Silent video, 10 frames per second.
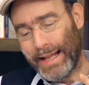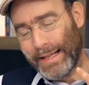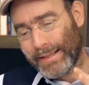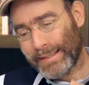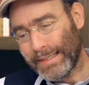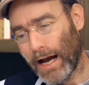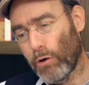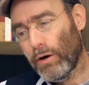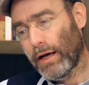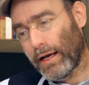
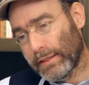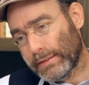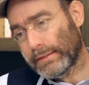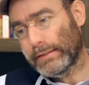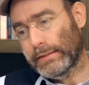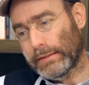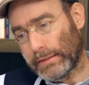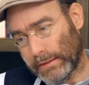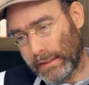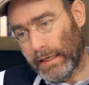Netanyahu has,
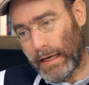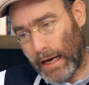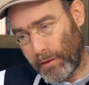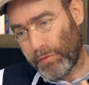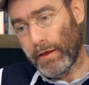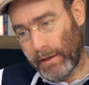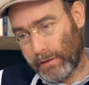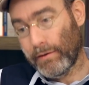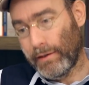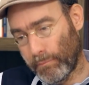I think,
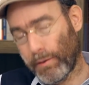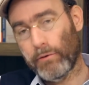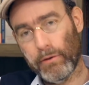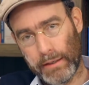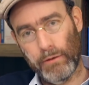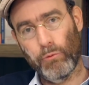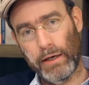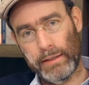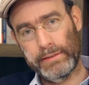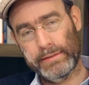in parallel
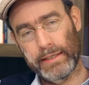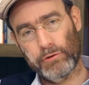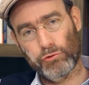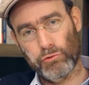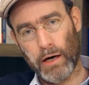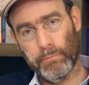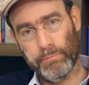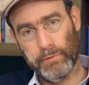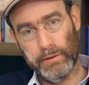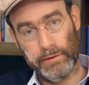ways that
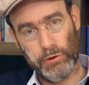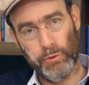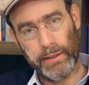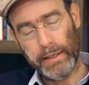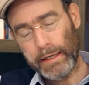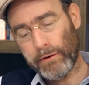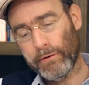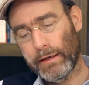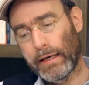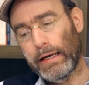Trump is doing
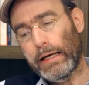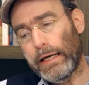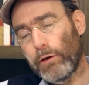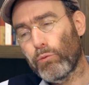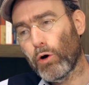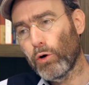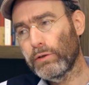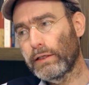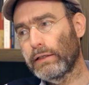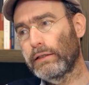here,
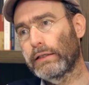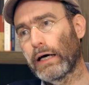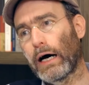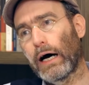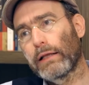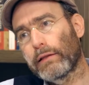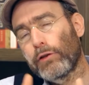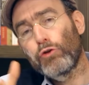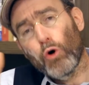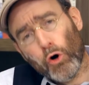eroded the
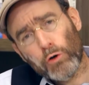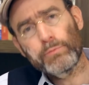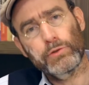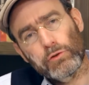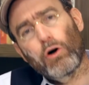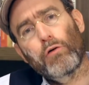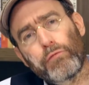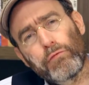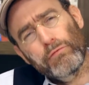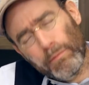norms
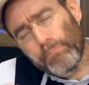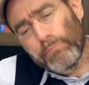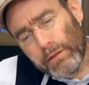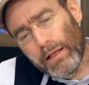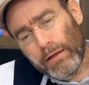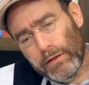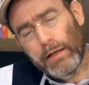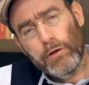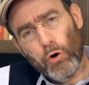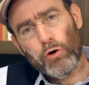of
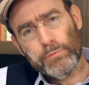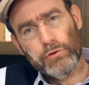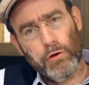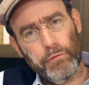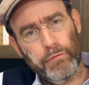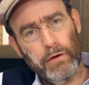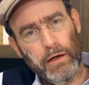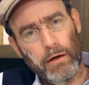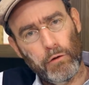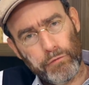the norms of
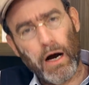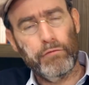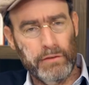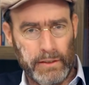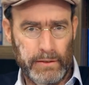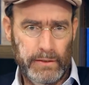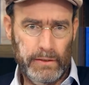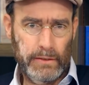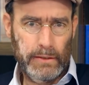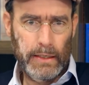governance.